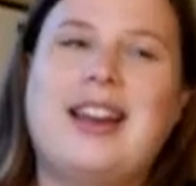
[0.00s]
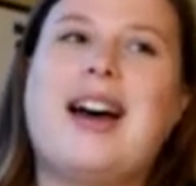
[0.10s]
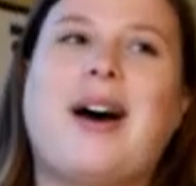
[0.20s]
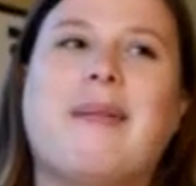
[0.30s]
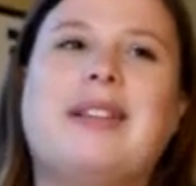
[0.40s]

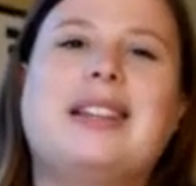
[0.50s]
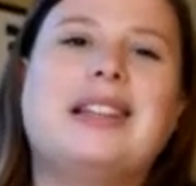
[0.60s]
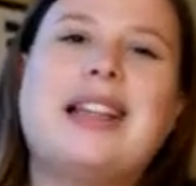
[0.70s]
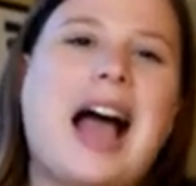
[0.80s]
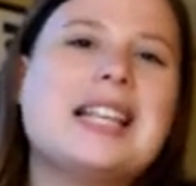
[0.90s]
Um, and then
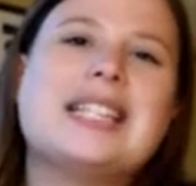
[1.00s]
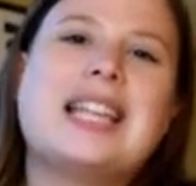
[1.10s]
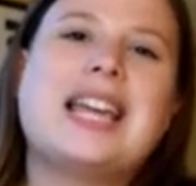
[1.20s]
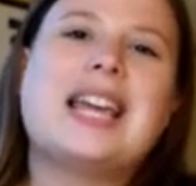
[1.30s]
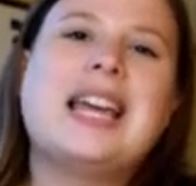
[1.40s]
the last
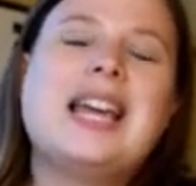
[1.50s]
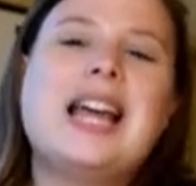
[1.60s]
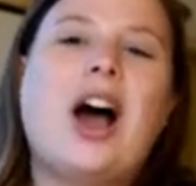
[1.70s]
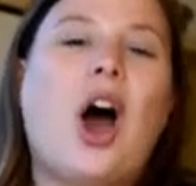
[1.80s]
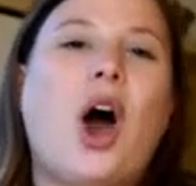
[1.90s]
thing
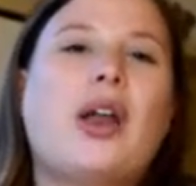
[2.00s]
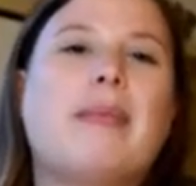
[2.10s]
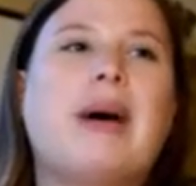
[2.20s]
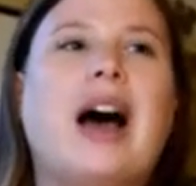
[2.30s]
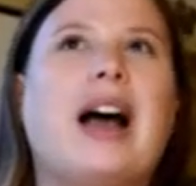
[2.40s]

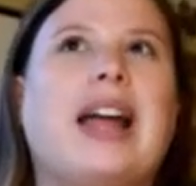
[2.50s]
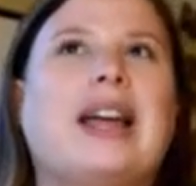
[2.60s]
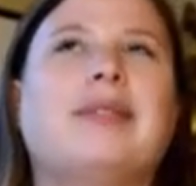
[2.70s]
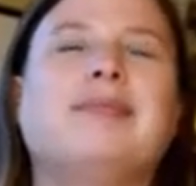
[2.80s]
on my